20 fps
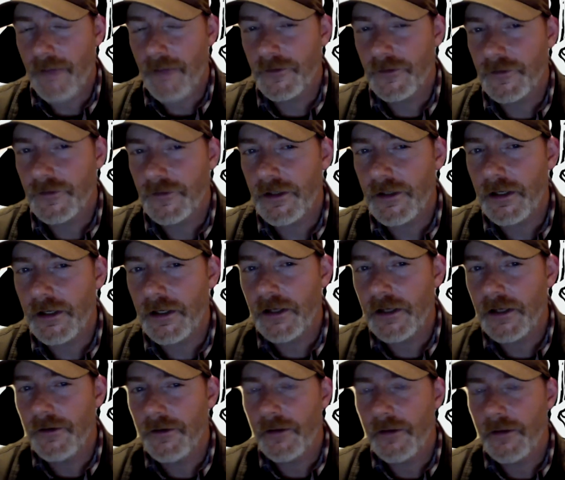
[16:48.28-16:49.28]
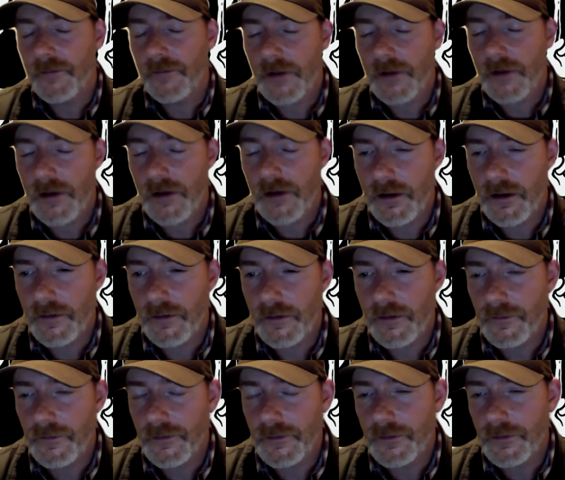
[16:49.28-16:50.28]
seen any
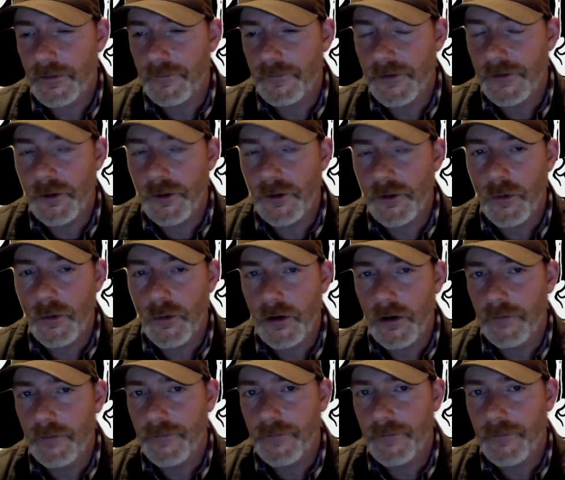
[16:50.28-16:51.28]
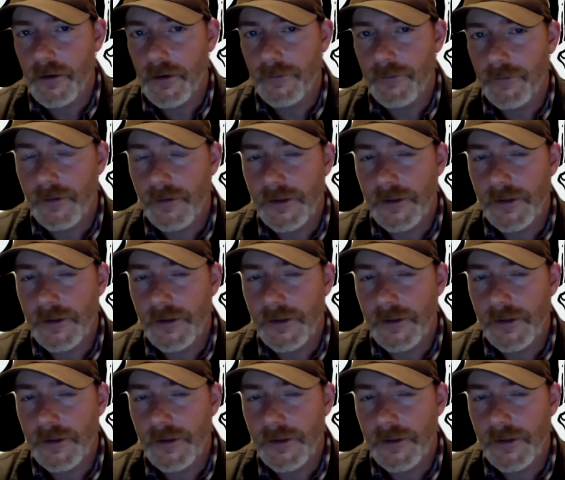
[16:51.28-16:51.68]
video of